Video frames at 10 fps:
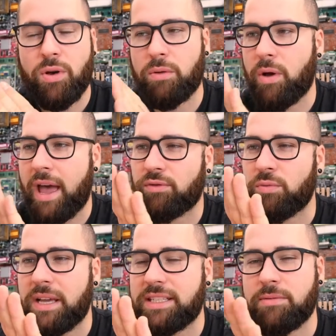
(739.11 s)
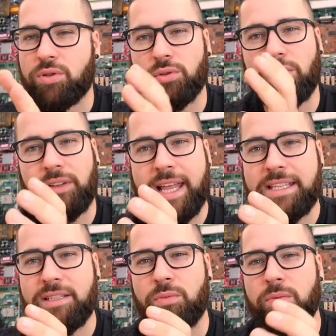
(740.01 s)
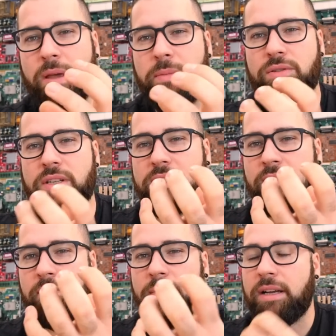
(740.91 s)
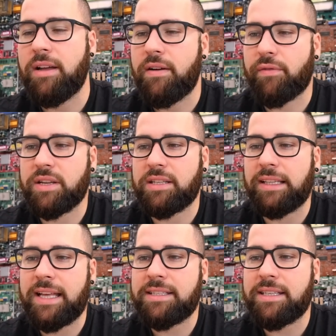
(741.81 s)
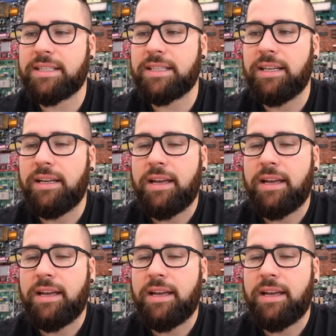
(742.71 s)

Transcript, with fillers: So I will have to make some sort of lens, maybe using some Fresnel lenses